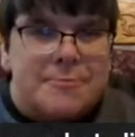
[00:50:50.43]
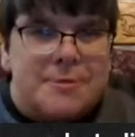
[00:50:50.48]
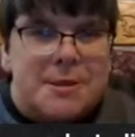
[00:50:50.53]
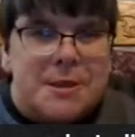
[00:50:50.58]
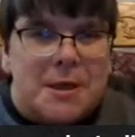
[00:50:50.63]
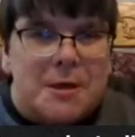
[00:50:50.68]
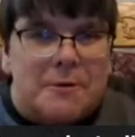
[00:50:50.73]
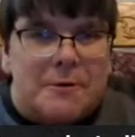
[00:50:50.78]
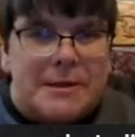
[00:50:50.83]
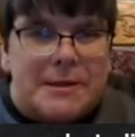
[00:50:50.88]

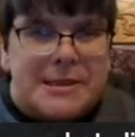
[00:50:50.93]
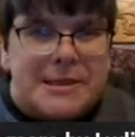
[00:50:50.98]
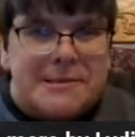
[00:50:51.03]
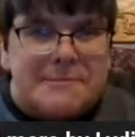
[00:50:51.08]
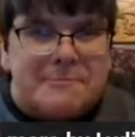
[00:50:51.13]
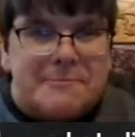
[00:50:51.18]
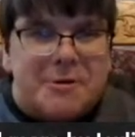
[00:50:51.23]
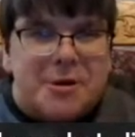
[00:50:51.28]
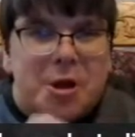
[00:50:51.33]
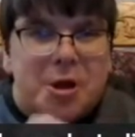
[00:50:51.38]
So it's
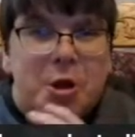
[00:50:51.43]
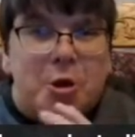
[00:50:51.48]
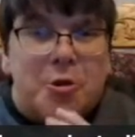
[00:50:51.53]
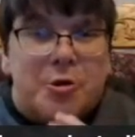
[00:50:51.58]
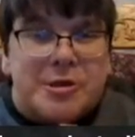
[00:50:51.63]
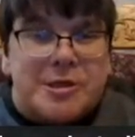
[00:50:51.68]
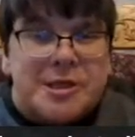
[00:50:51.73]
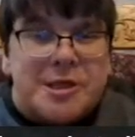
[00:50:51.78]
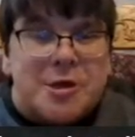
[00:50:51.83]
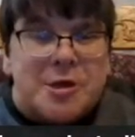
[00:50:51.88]

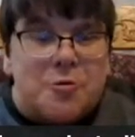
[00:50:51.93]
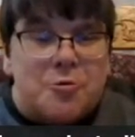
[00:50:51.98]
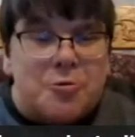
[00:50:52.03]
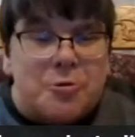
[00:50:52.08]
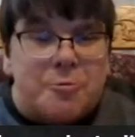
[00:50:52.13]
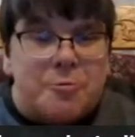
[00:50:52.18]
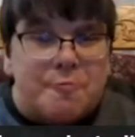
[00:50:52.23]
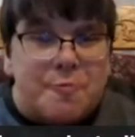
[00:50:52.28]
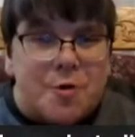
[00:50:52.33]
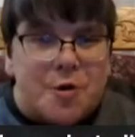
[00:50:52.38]

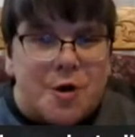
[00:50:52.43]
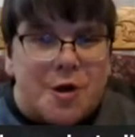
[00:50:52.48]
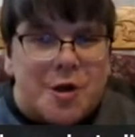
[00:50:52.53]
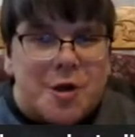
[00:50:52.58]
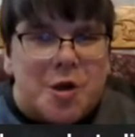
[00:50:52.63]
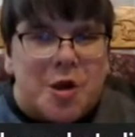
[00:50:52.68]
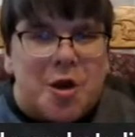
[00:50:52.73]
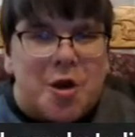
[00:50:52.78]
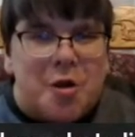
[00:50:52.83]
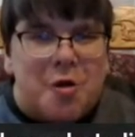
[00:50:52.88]
still pretty
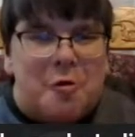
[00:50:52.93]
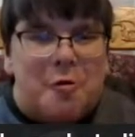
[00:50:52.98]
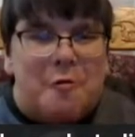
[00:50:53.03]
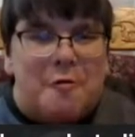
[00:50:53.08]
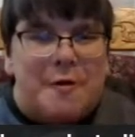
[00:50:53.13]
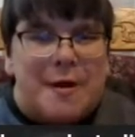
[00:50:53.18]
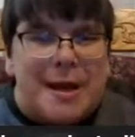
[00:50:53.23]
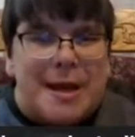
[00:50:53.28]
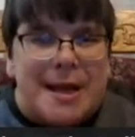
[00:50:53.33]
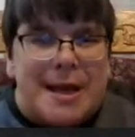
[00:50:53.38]

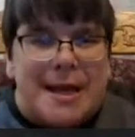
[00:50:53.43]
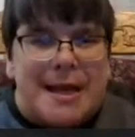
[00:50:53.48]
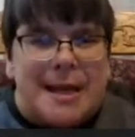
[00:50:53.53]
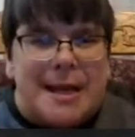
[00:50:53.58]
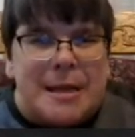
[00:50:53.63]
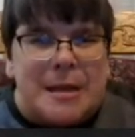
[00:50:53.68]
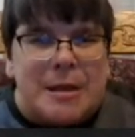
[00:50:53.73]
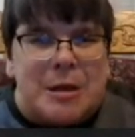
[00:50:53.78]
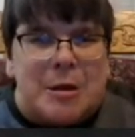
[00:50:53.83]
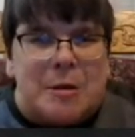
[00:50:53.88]
new
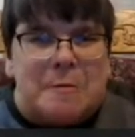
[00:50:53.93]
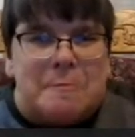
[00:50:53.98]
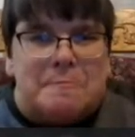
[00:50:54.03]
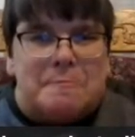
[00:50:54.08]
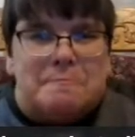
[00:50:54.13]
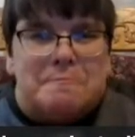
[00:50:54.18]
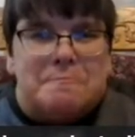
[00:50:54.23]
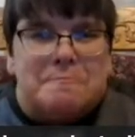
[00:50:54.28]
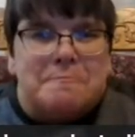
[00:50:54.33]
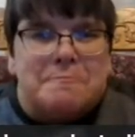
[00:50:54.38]
and